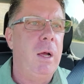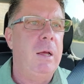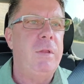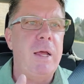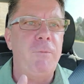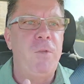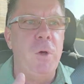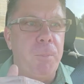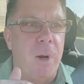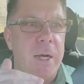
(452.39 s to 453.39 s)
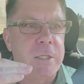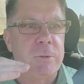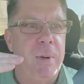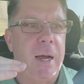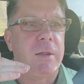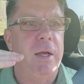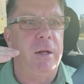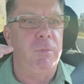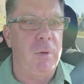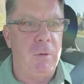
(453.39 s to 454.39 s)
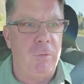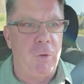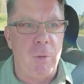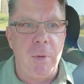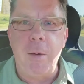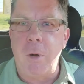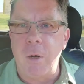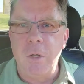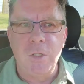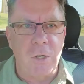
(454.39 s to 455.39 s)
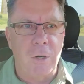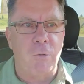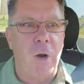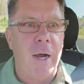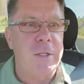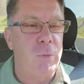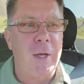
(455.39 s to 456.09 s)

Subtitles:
and then fuel prices back then, if you remember, started rising.